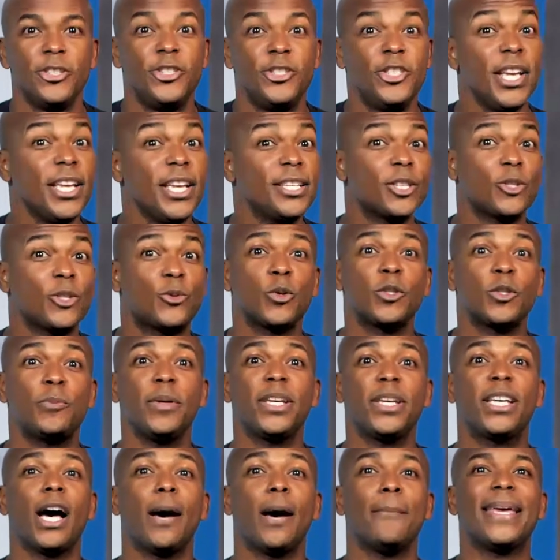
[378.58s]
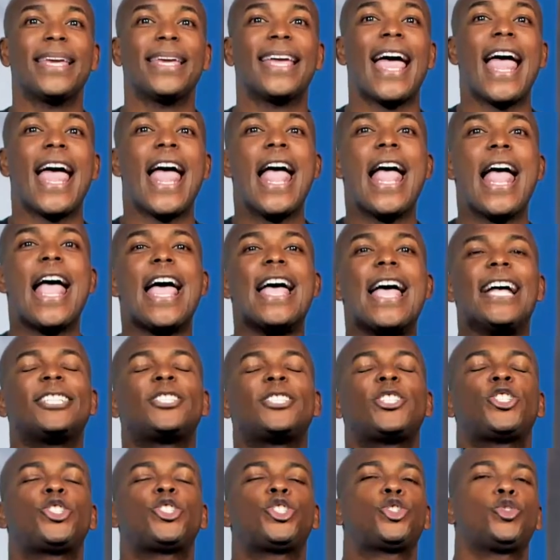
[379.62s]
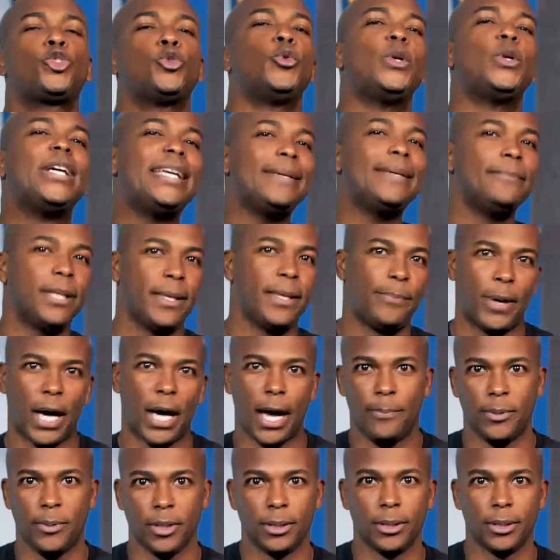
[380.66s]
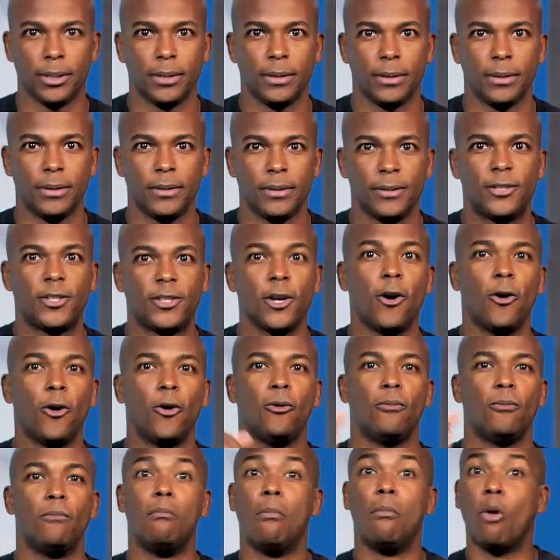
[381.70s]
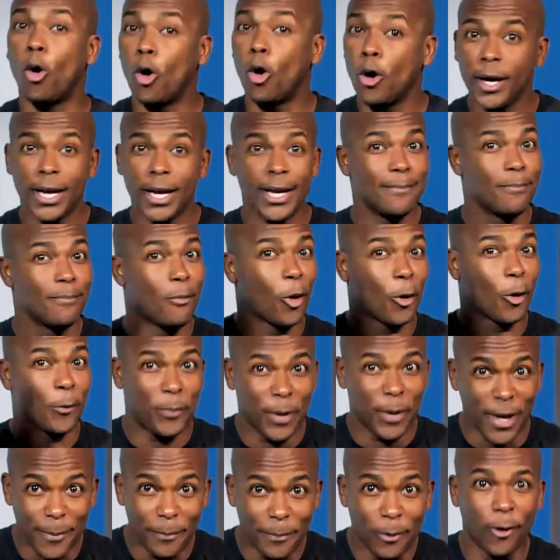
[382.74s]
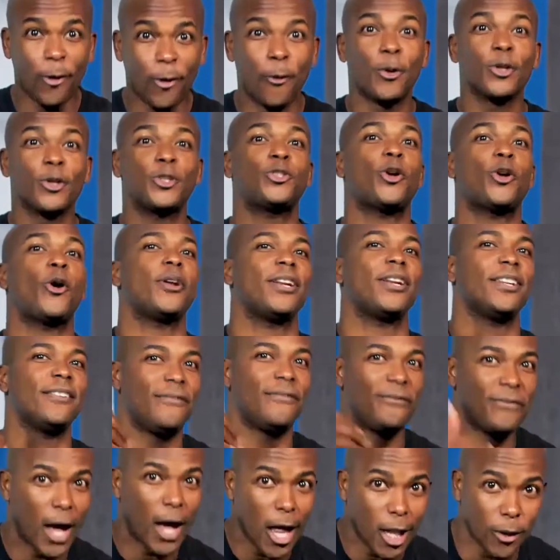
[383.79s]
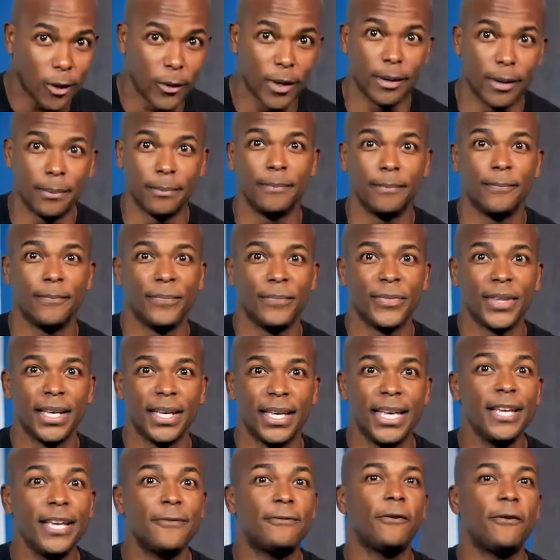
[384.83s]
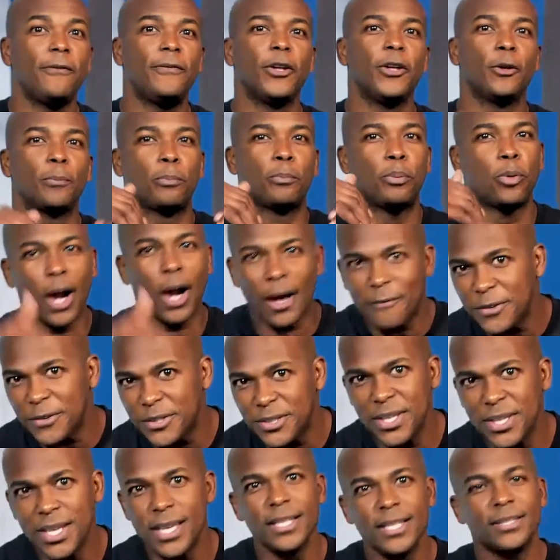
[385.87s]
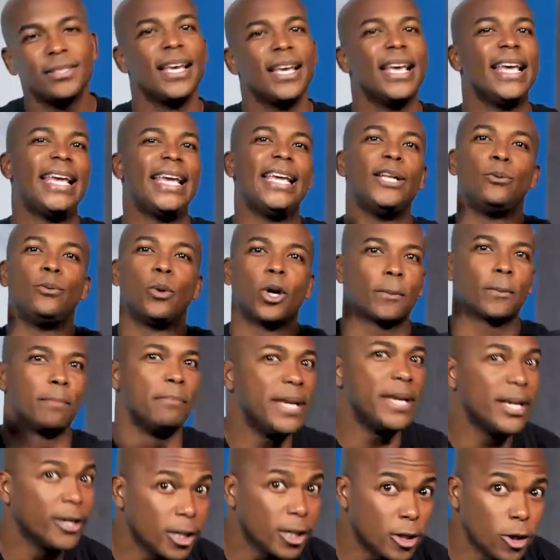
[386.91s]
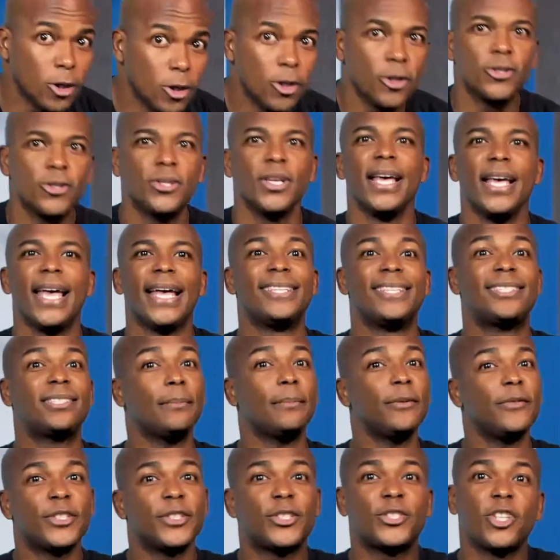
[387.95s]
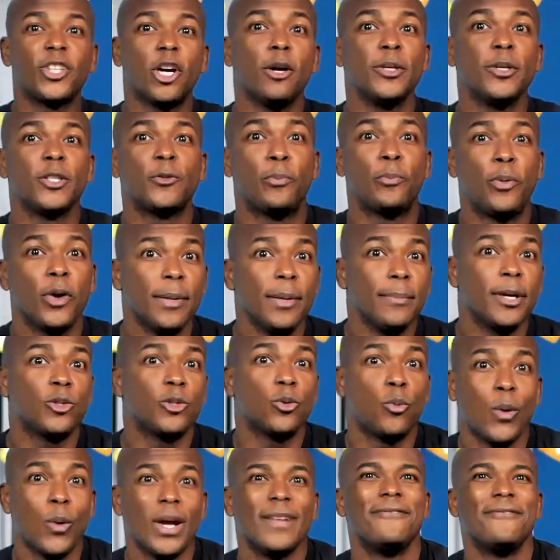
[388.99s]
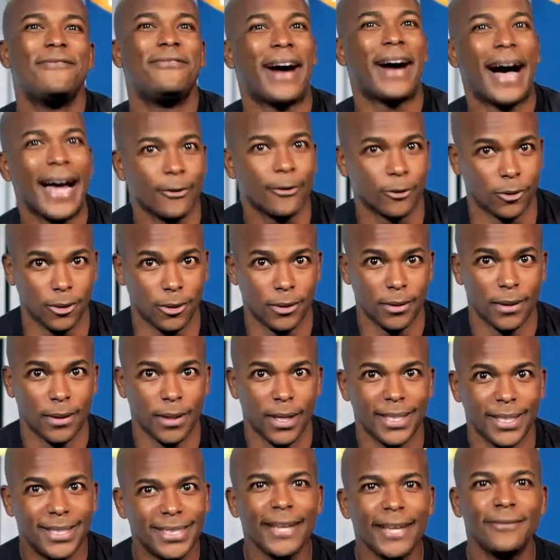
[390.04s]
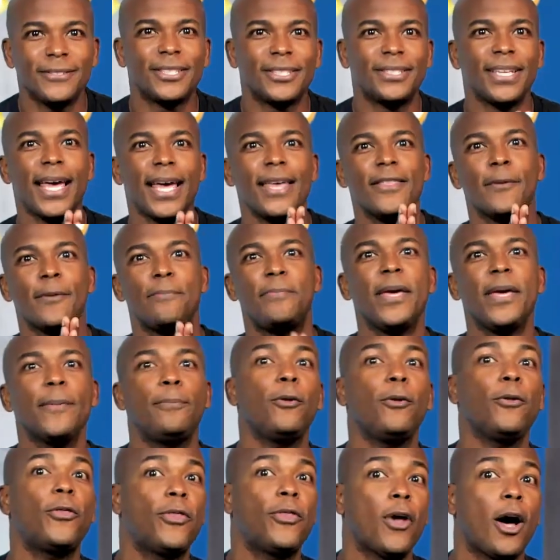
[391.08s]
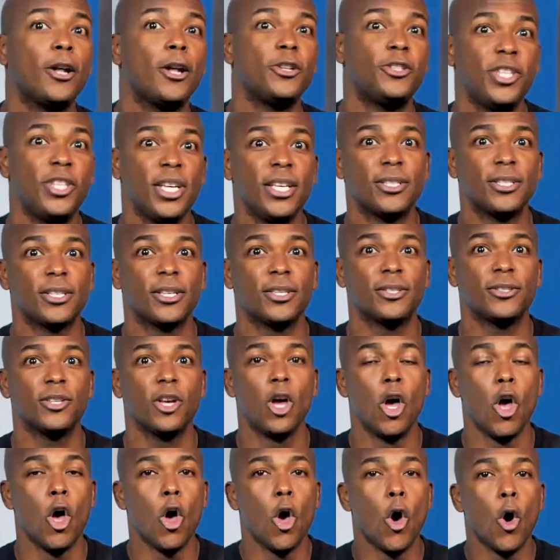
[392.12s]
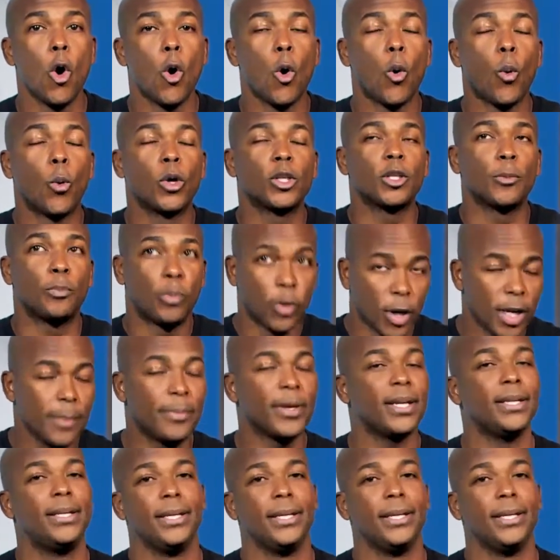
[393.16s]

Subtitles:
Jesus was becoming extremely popular. So more and more people were starting to follow him. He had fulfilled prophecies, he'd worked miracles, and some of his sermons pretty much went viral. It's safe to say that people thought Jesus was a pretty big